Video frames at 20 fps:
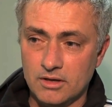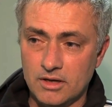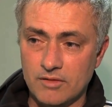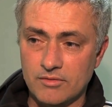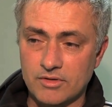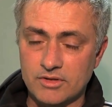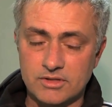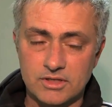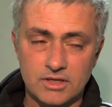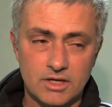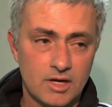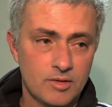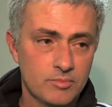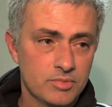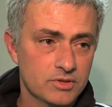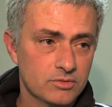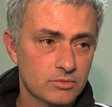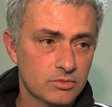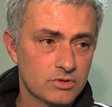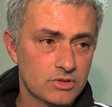everything
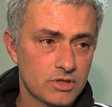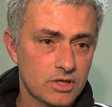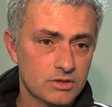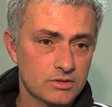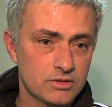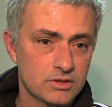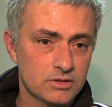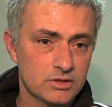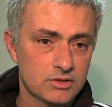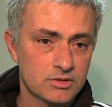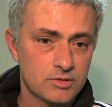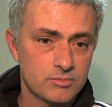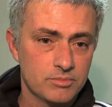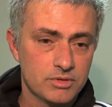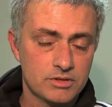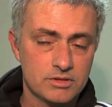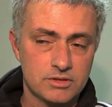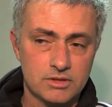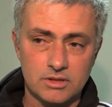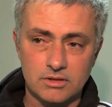happened to Chelsea in the
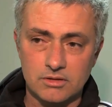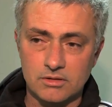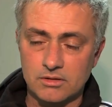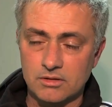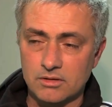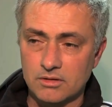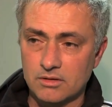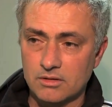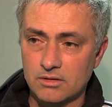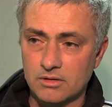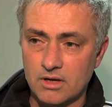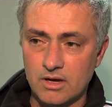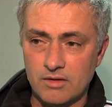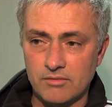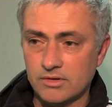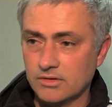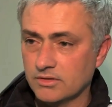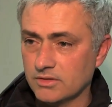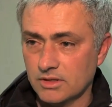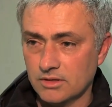Champions League.
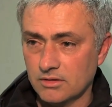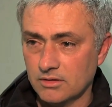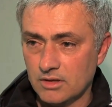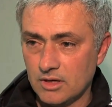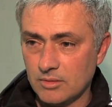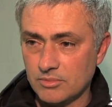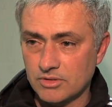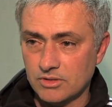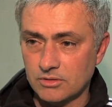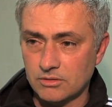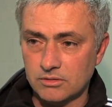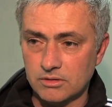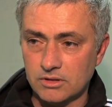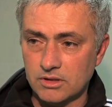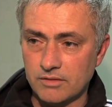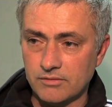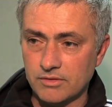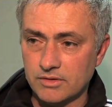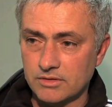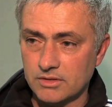Everything,
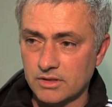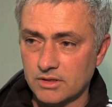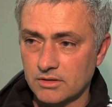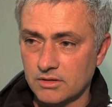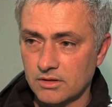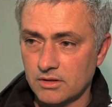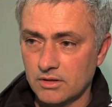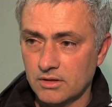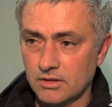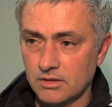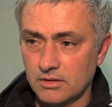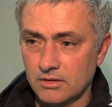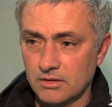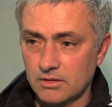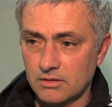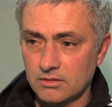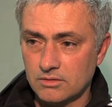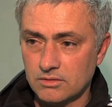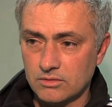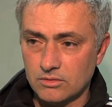absolutely everything.
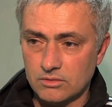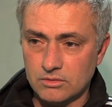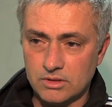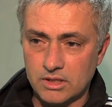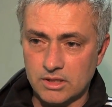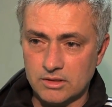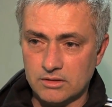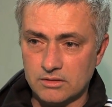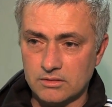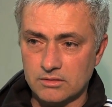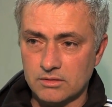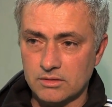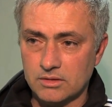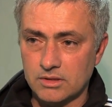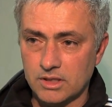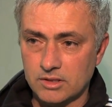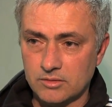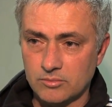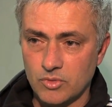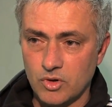So
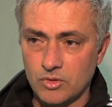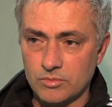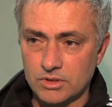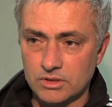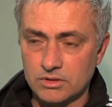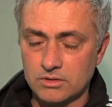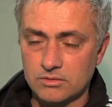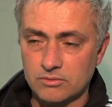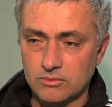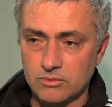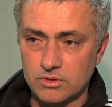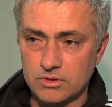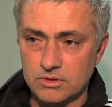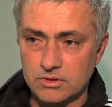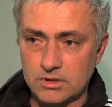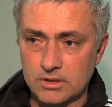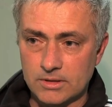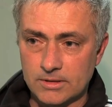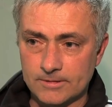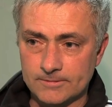that moment
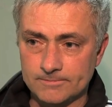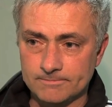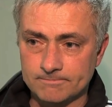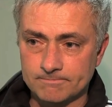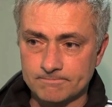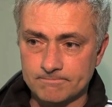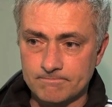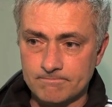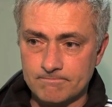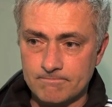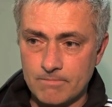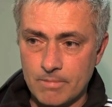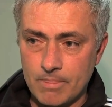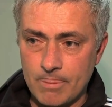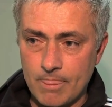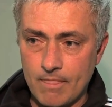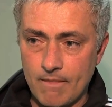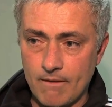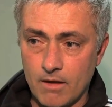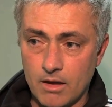was a
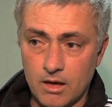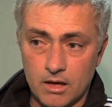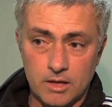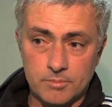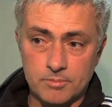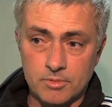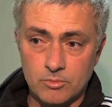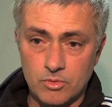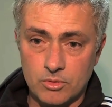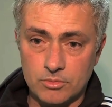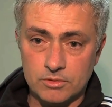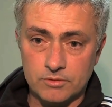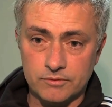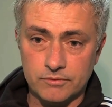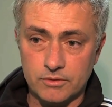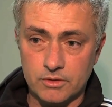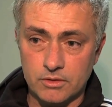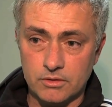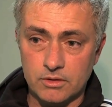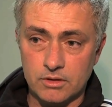happy moment
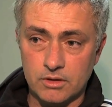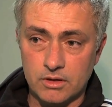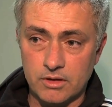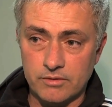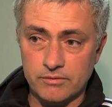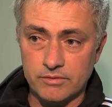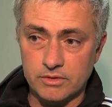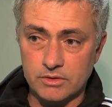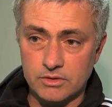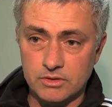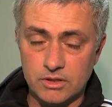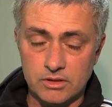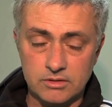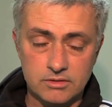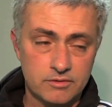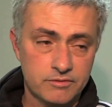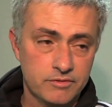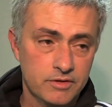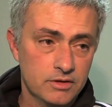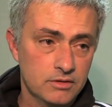for every
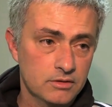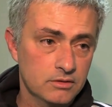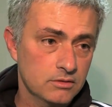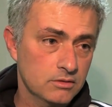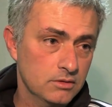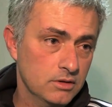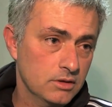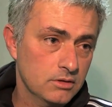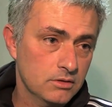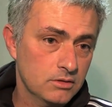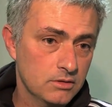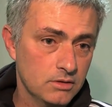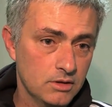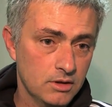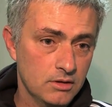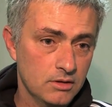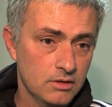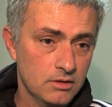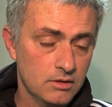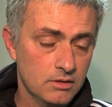Chelsea fan, and
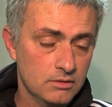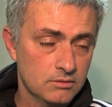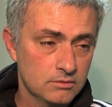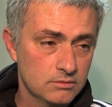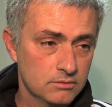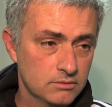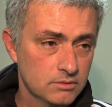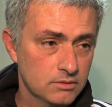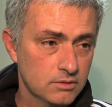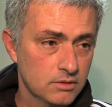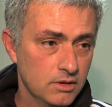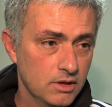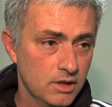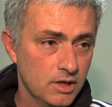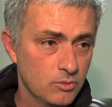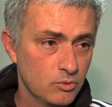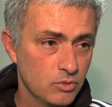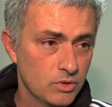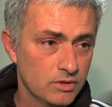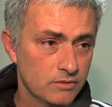
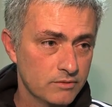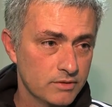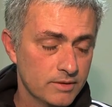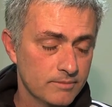I'm one of